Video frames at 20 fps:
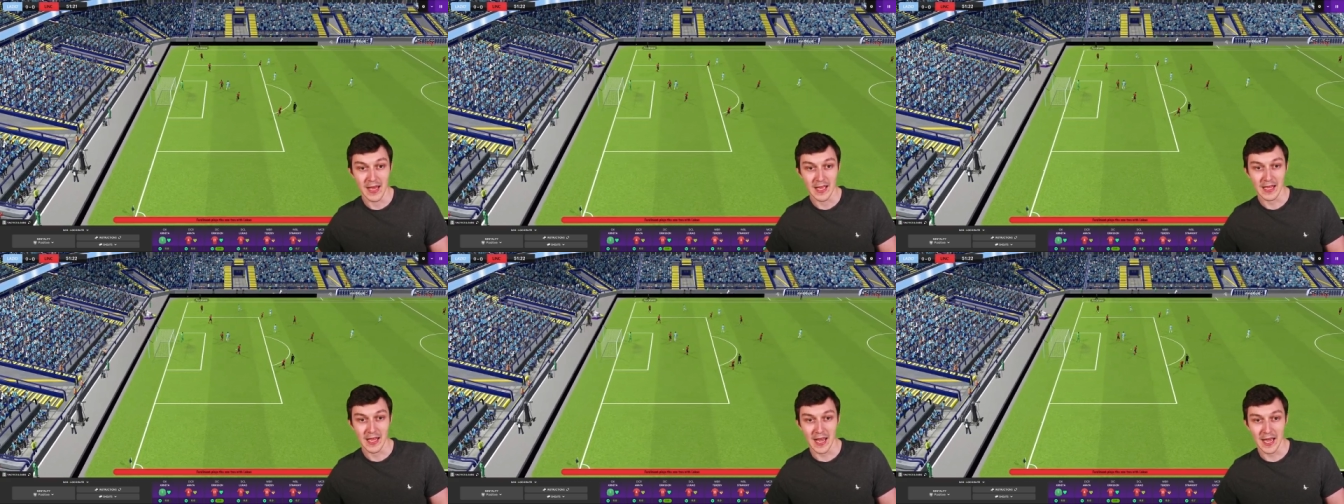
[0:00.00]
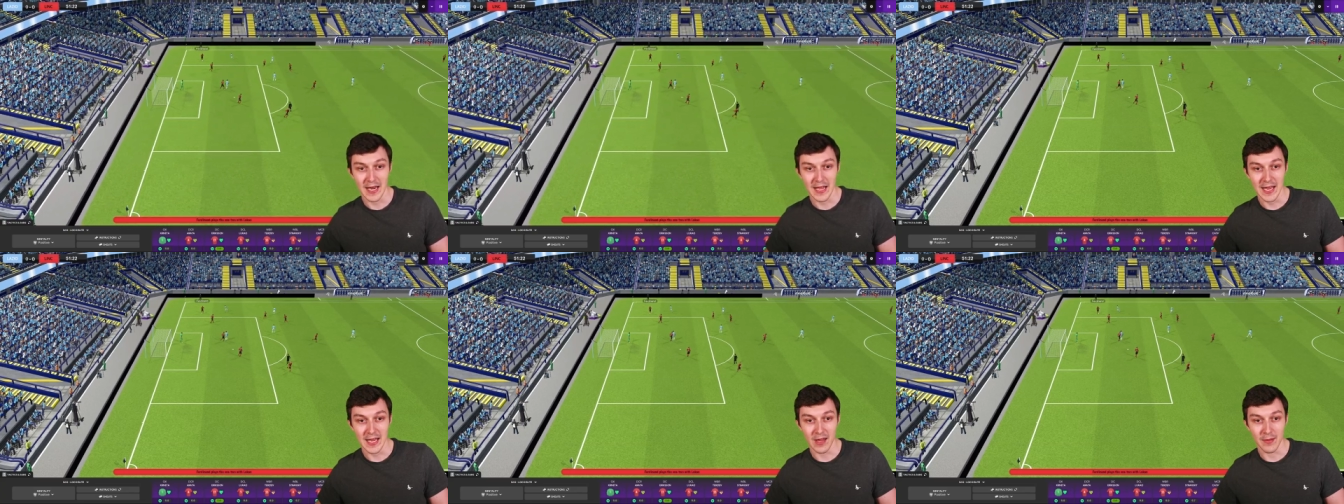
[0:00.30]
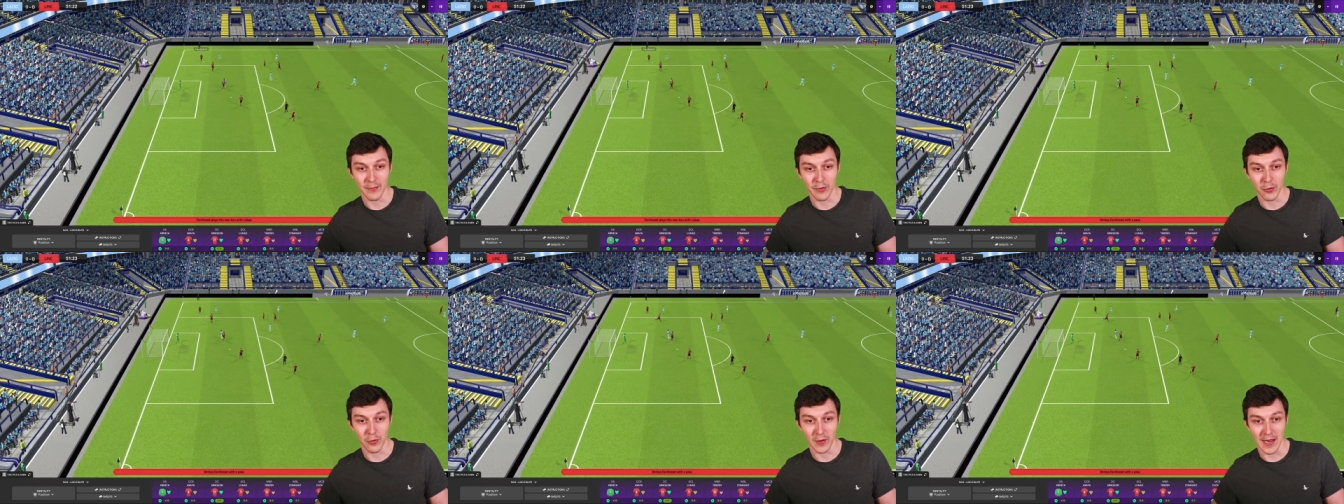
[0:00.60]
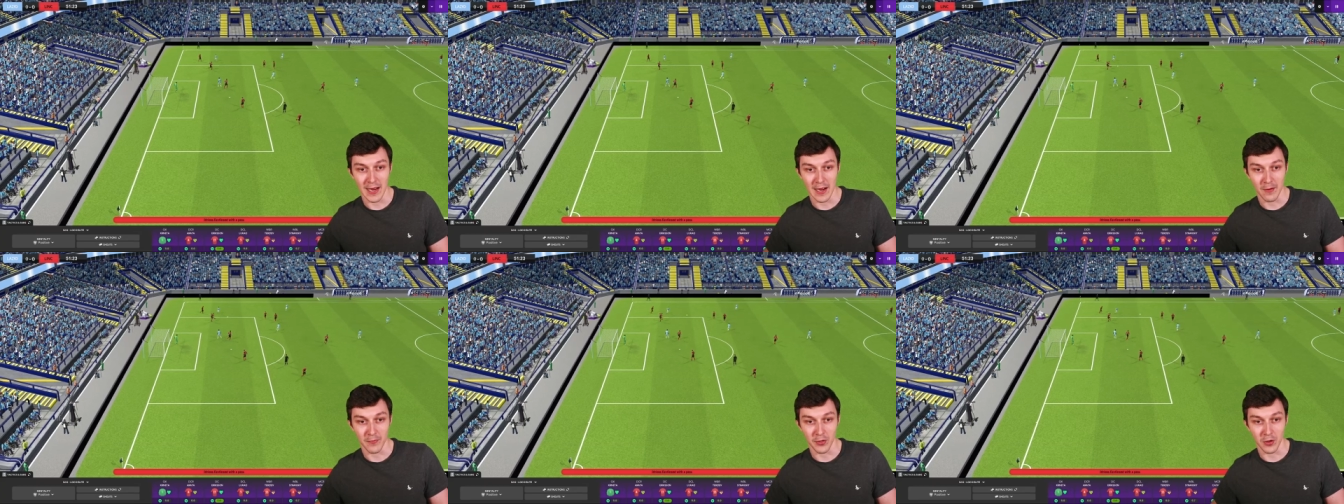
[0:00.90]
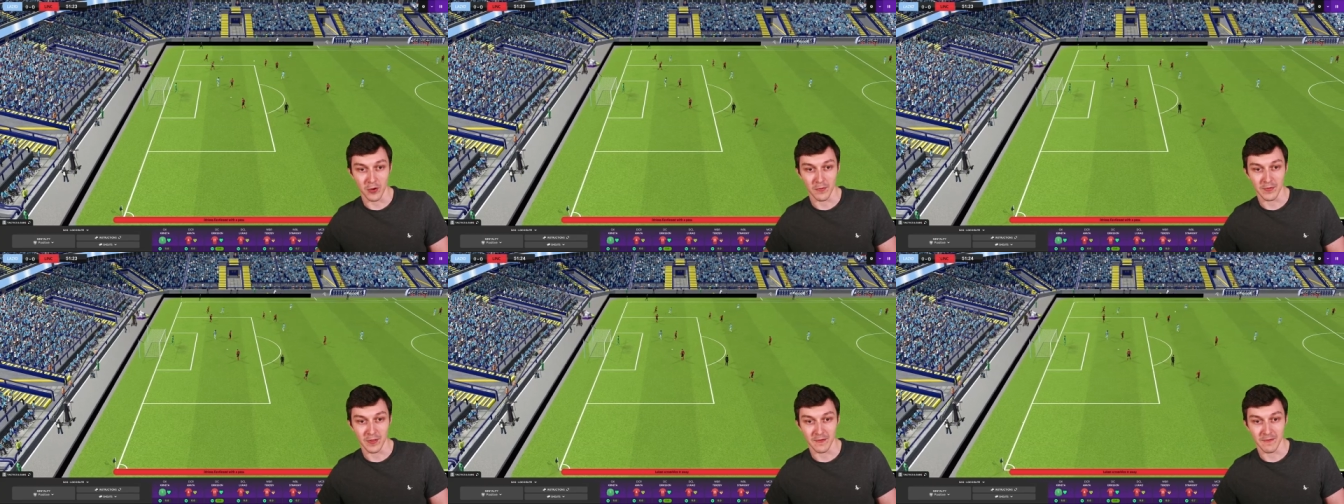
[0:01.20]
Can he get the ball out
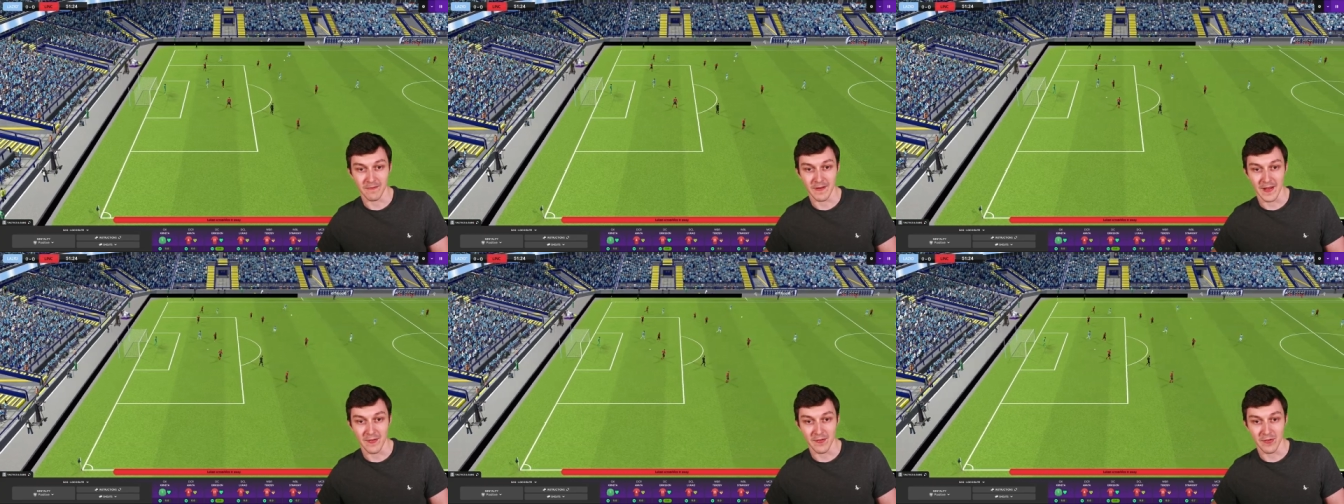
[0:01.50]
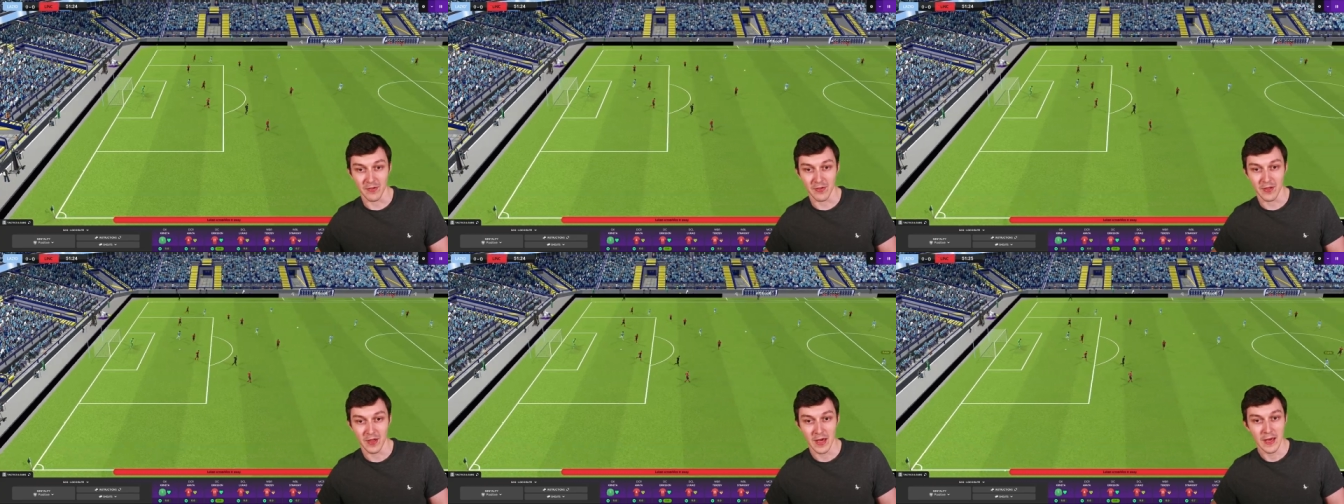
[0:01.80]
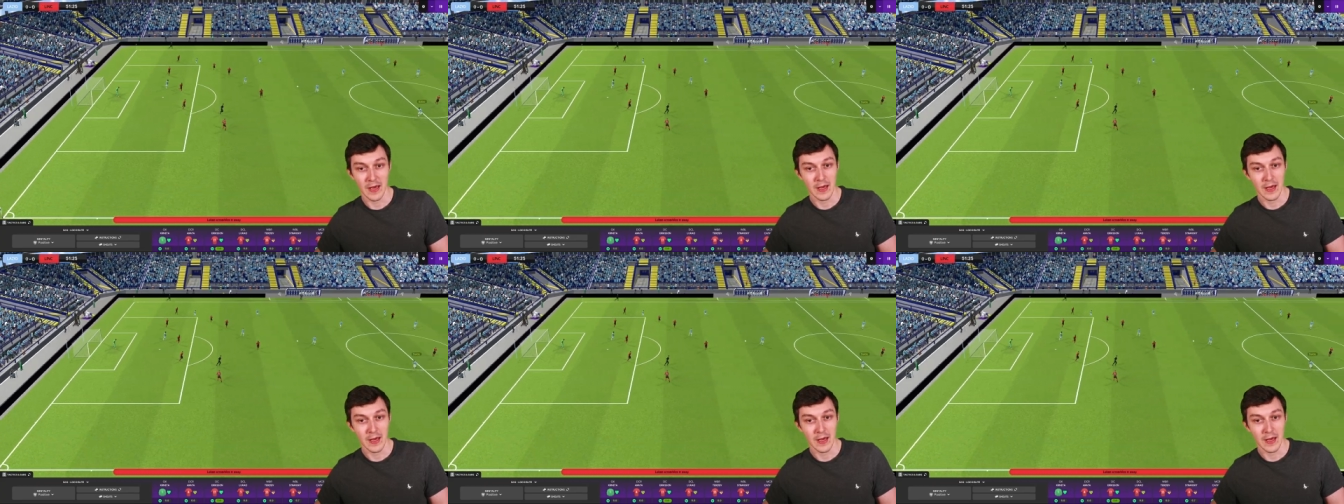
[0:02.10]
of defence?